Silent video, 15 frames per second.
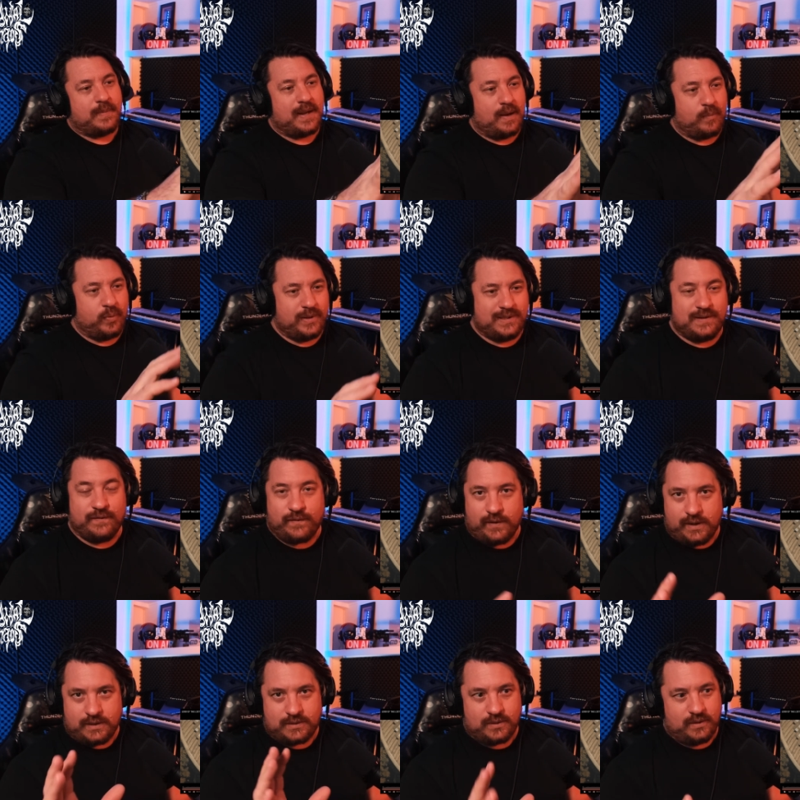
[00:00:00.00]
coming up with
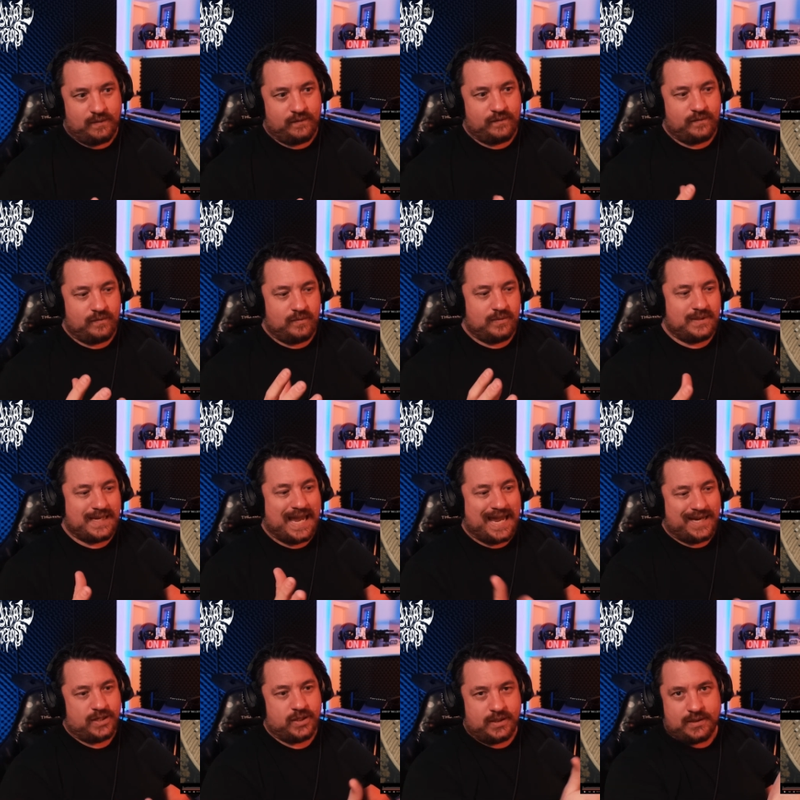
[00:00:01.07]
different sort of
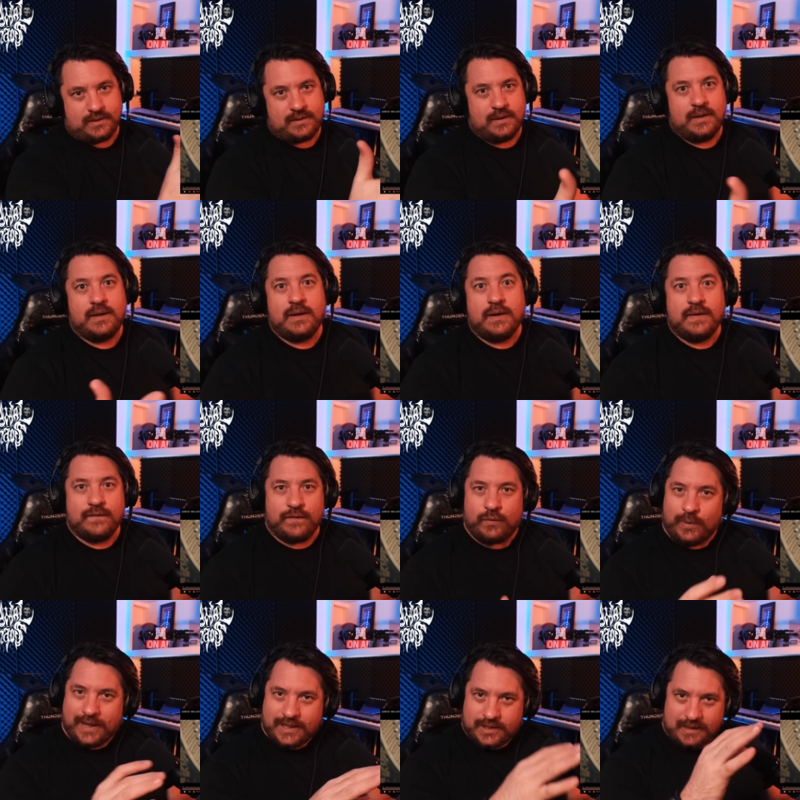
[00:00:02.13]
tangents
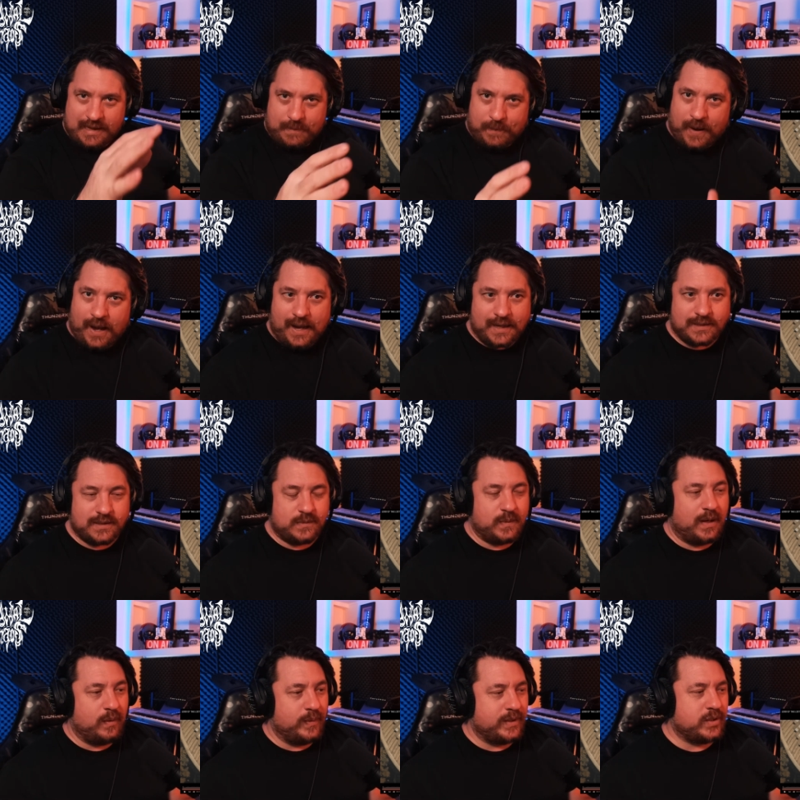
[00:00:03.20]
for each of their parts as
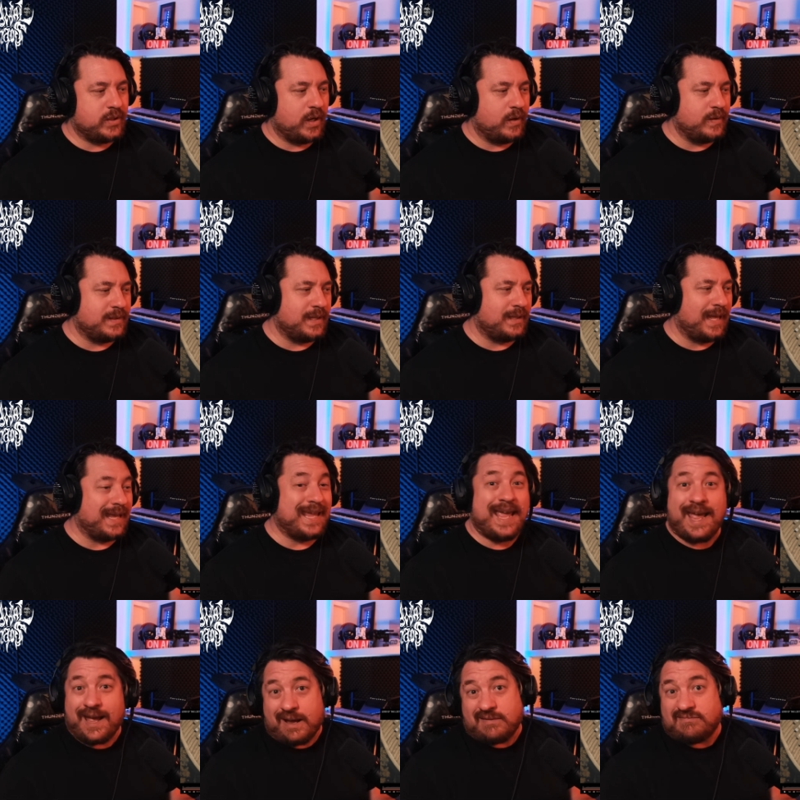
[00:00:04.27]
well, which shows that they
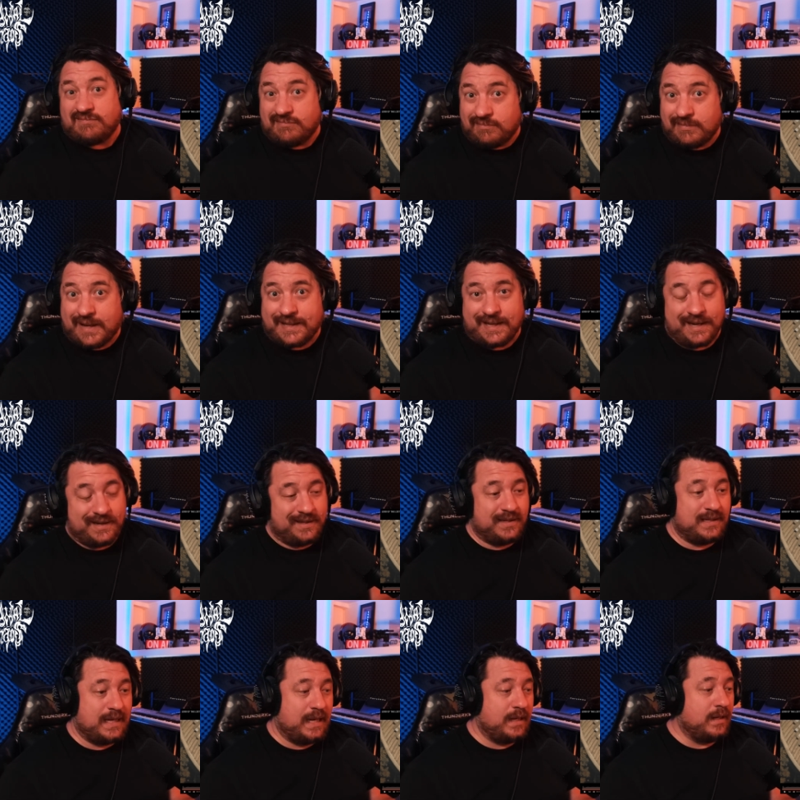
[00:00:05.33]
care at the end of
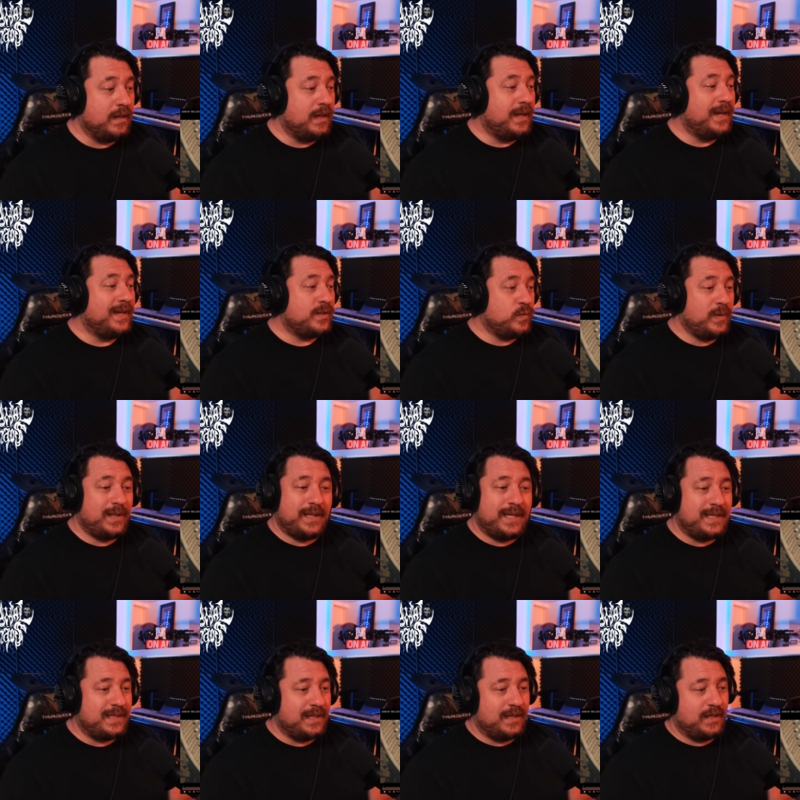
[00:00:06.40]
the day. It's real
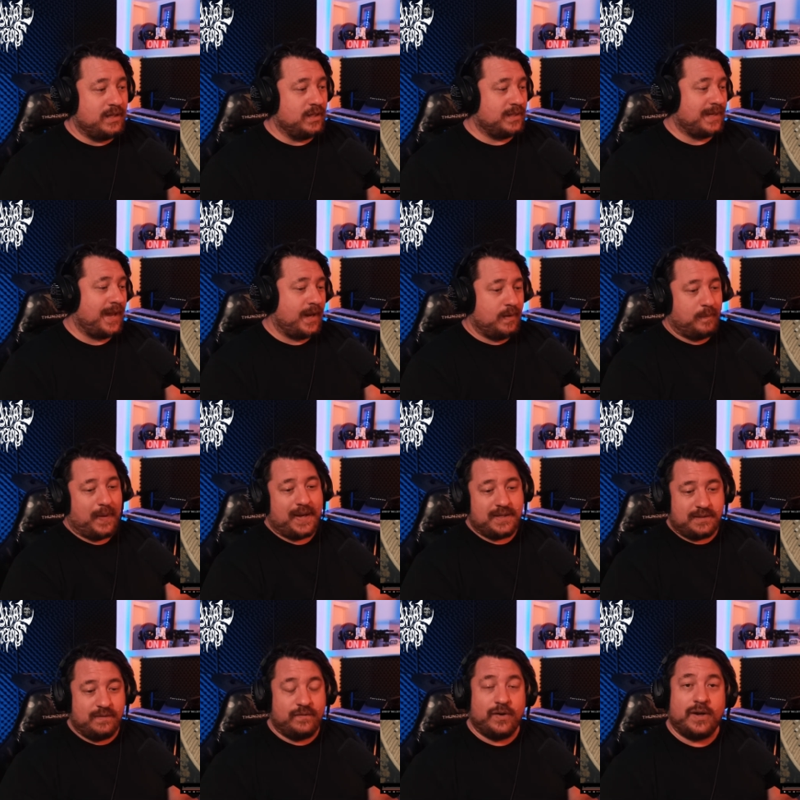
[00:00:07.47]
easy to just cut and
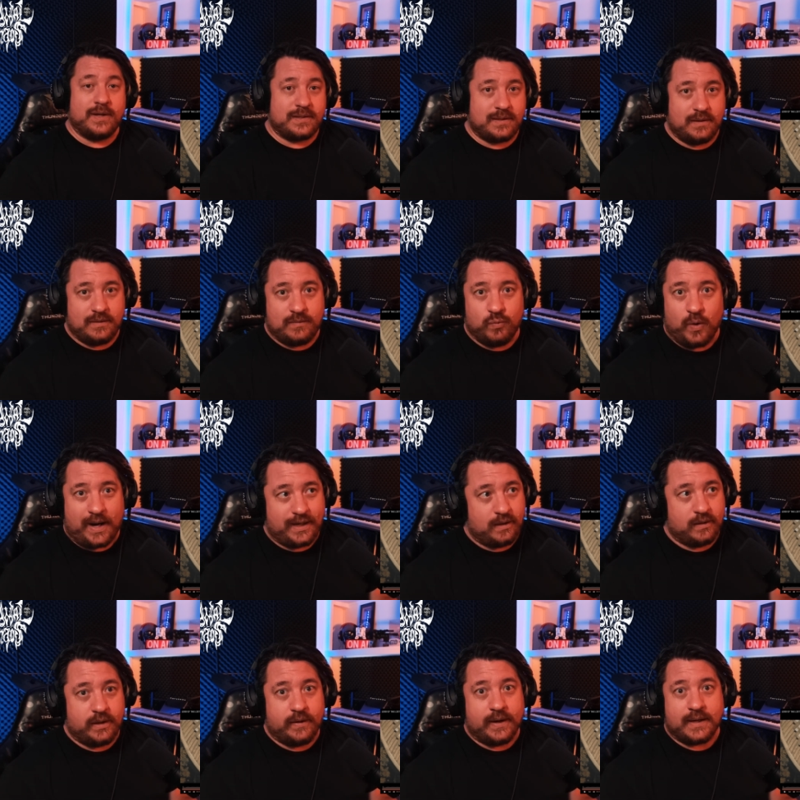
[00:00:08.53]
paste a verse and write
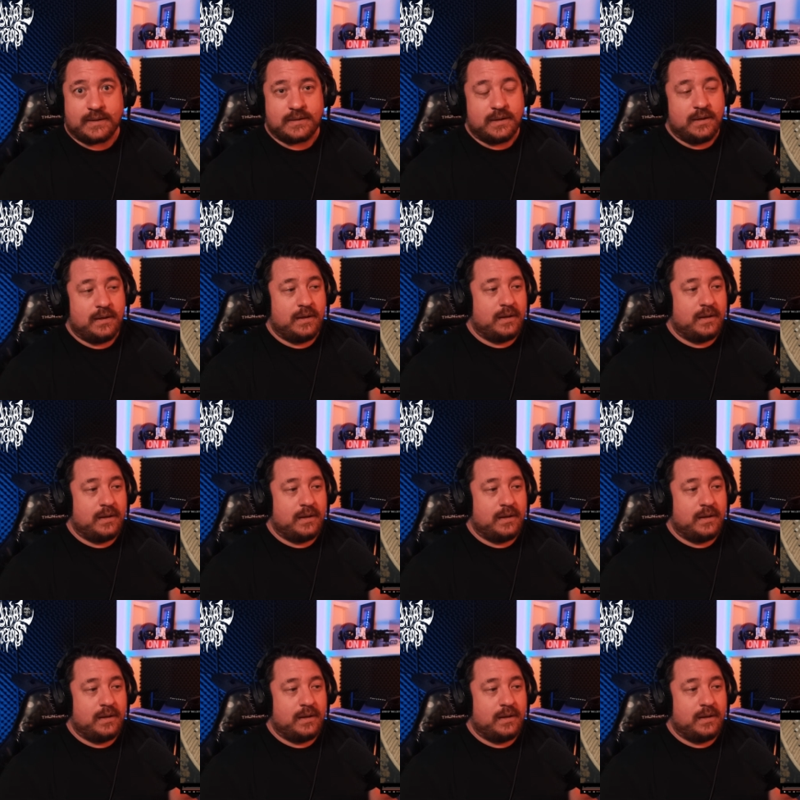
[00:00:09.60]
new lyrics.